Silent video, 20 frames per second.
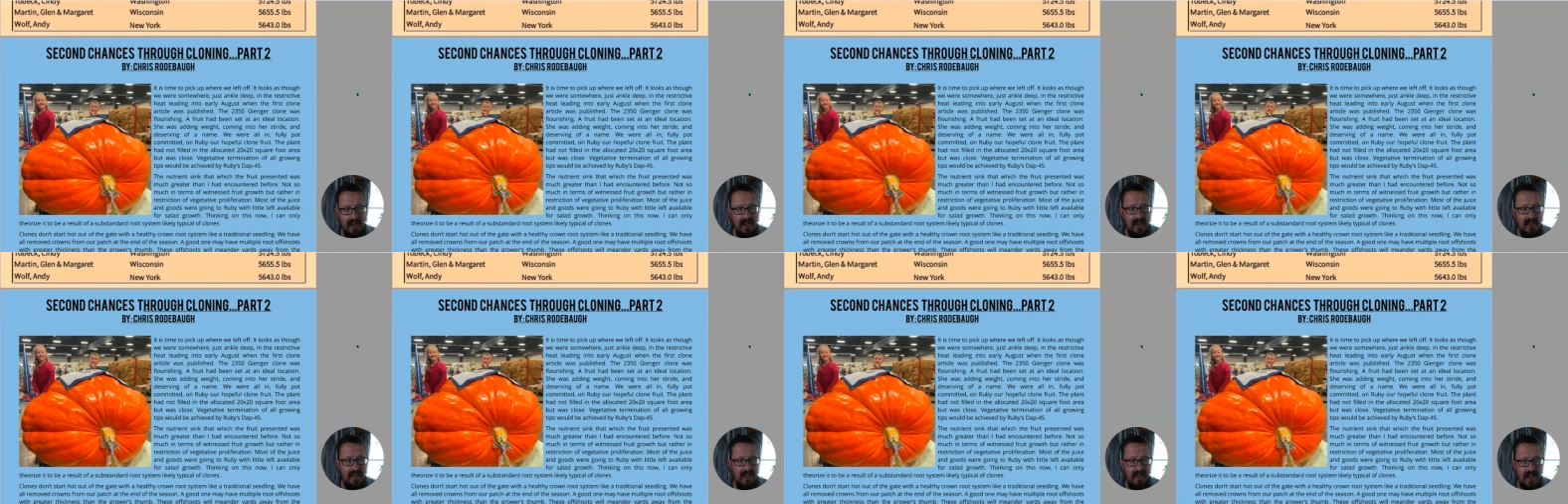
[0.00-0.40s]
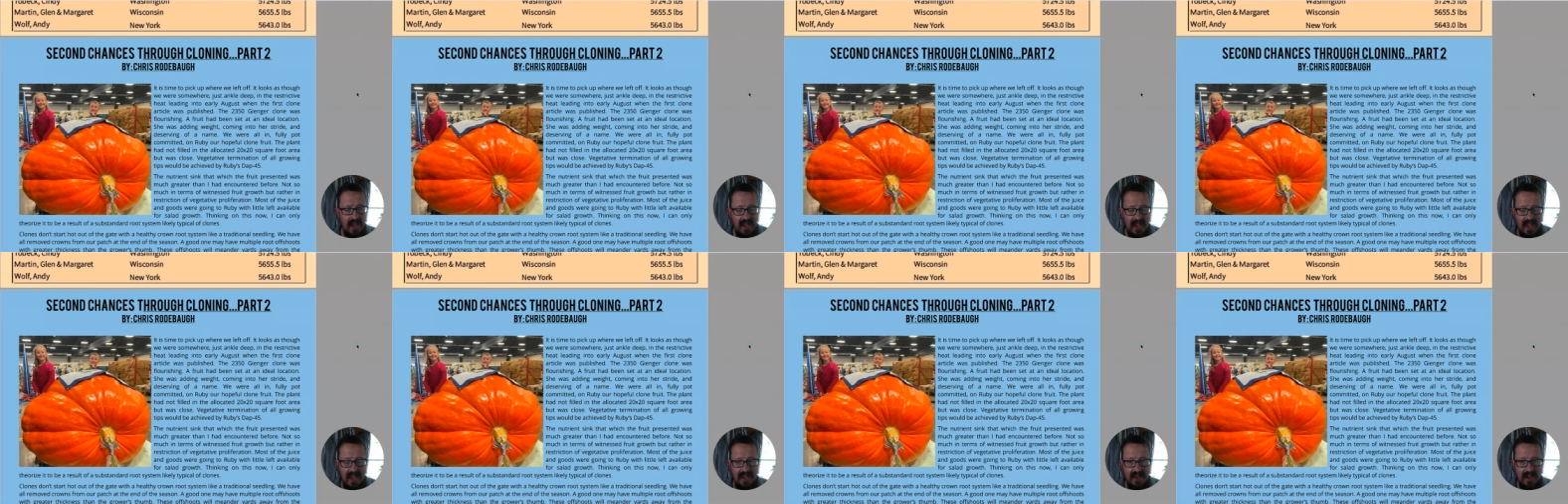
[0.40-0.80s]
they
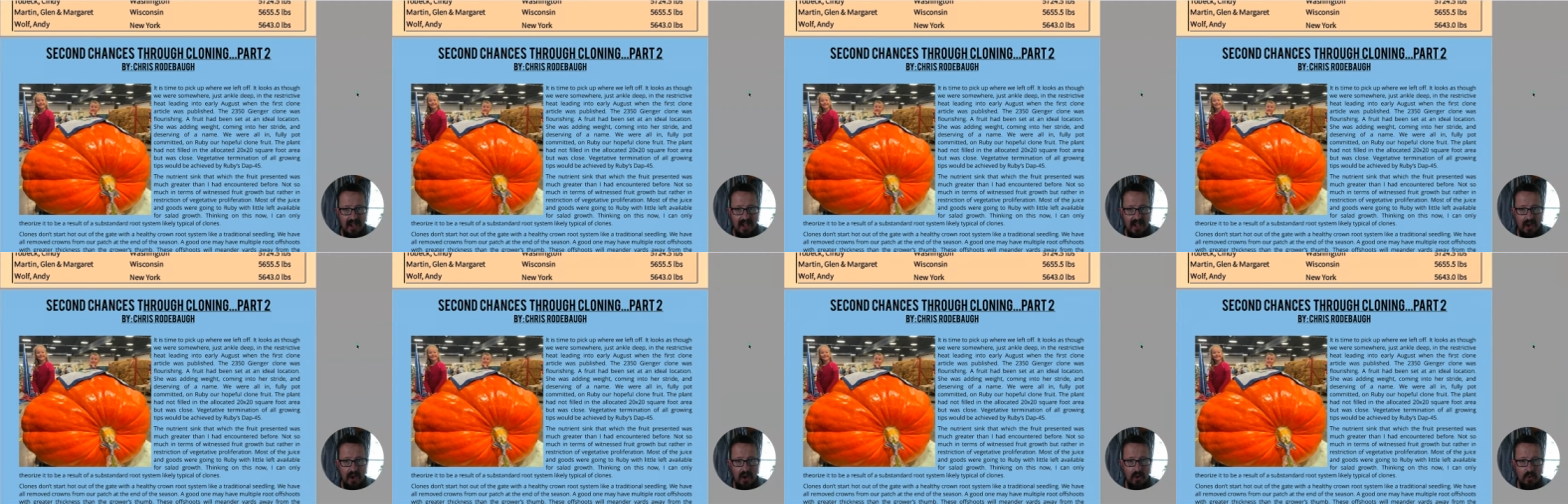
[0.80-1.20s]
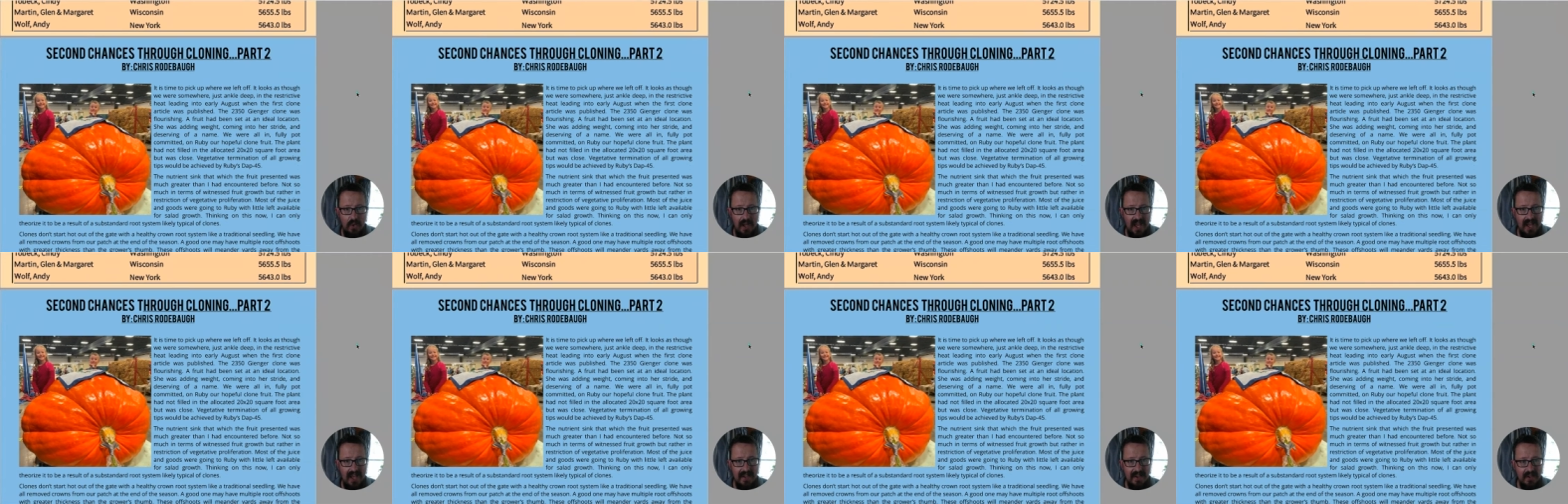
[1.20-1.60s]
had a whole
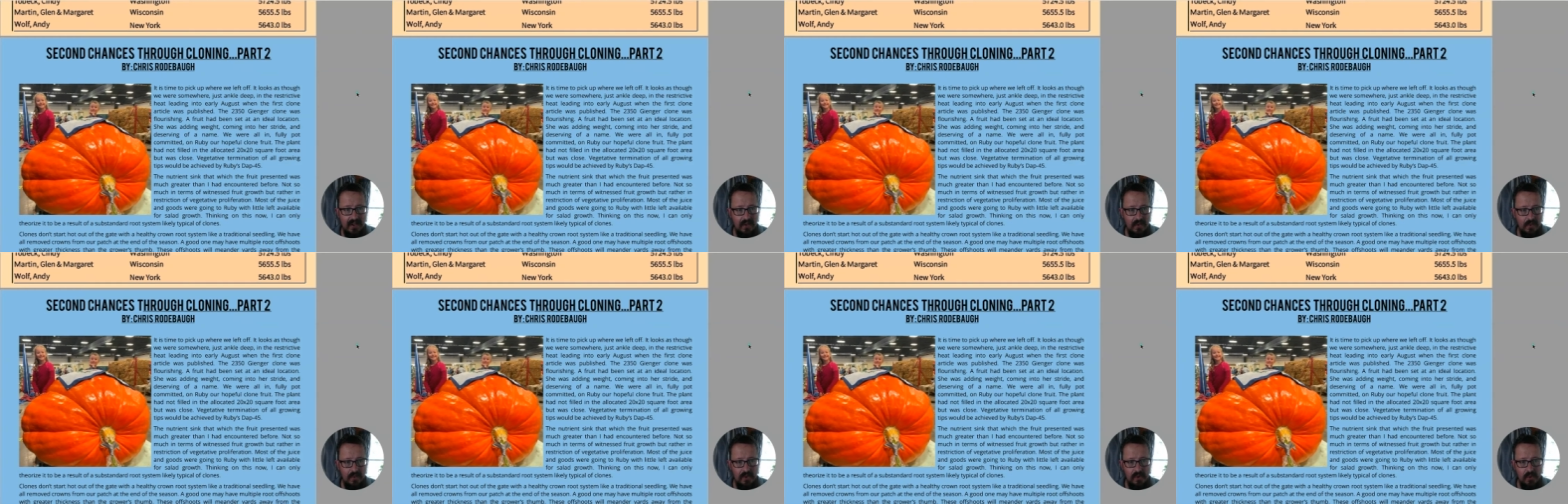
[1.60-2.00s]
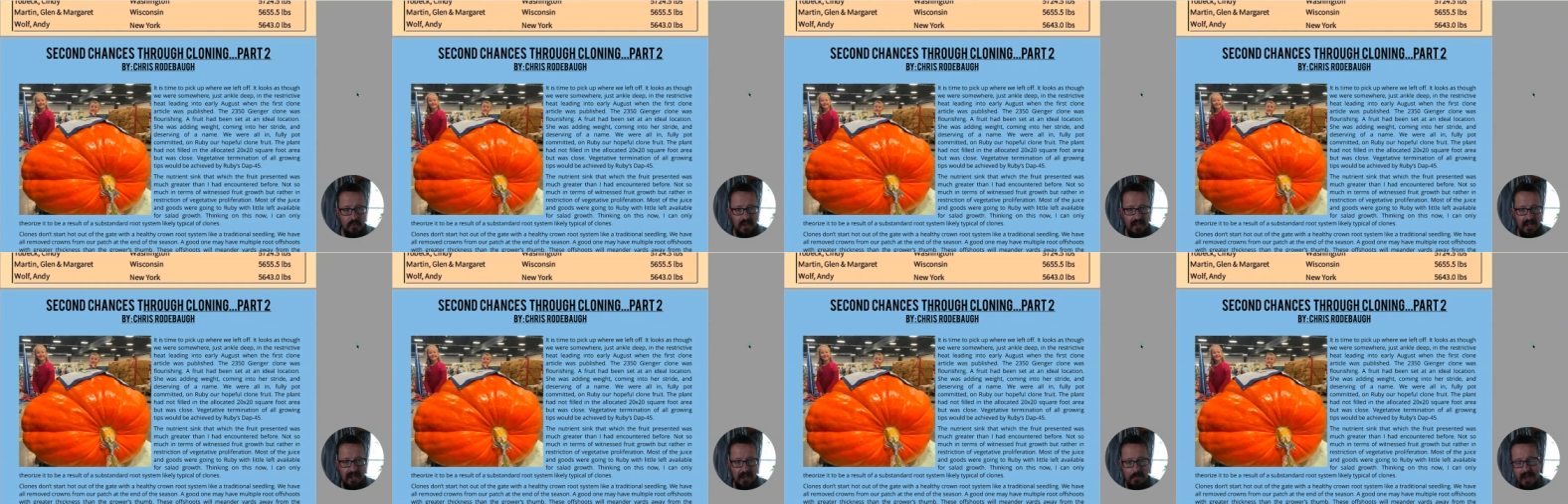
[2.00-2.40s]
article
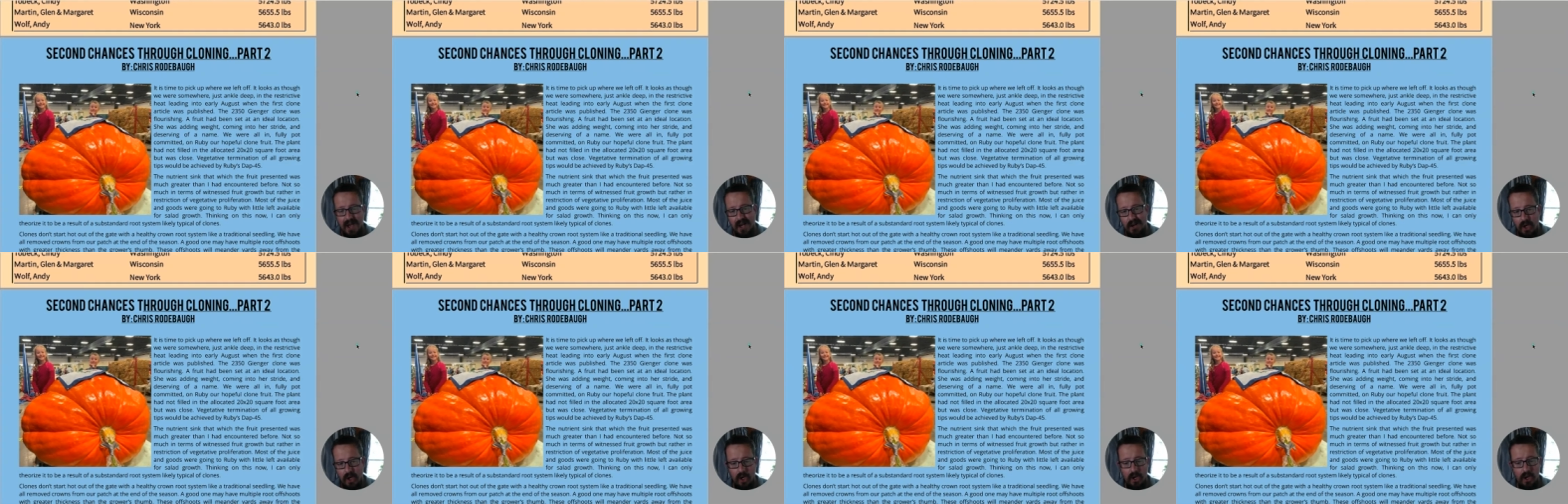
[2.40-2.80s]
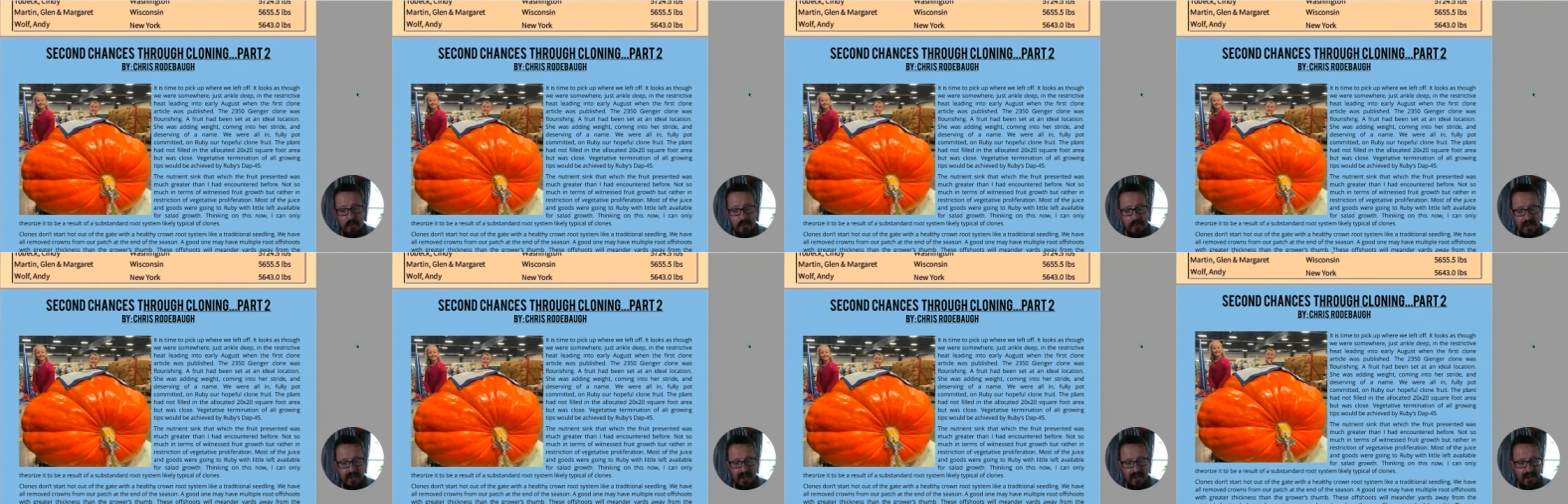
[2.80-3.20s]
talking about
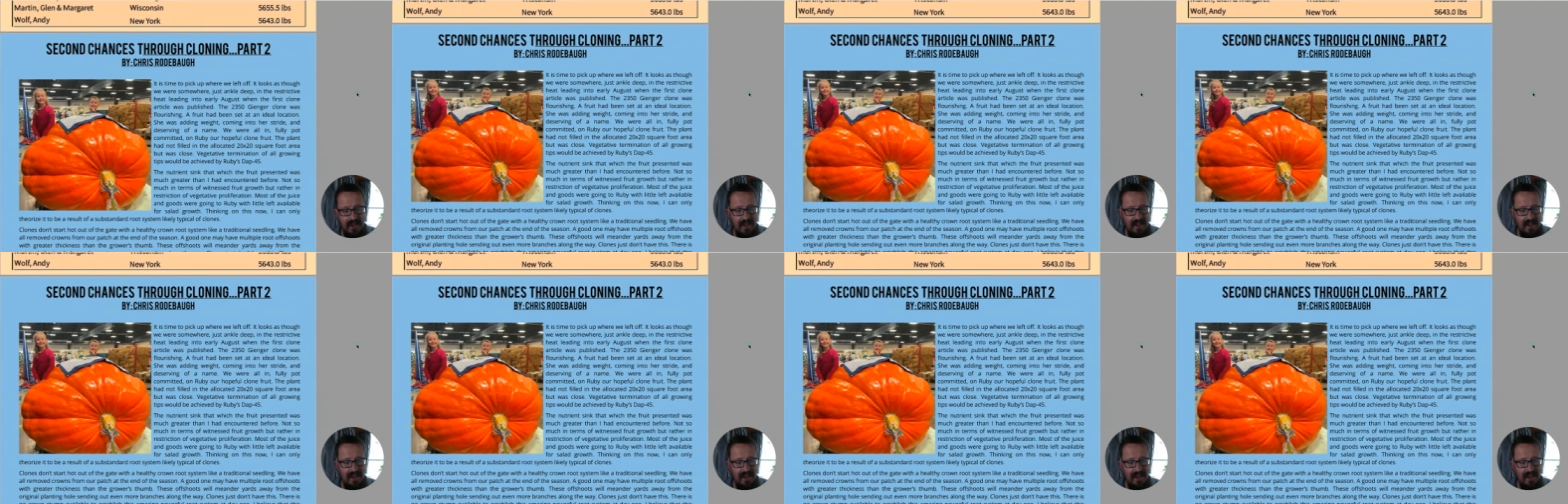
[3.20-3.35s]
cloning,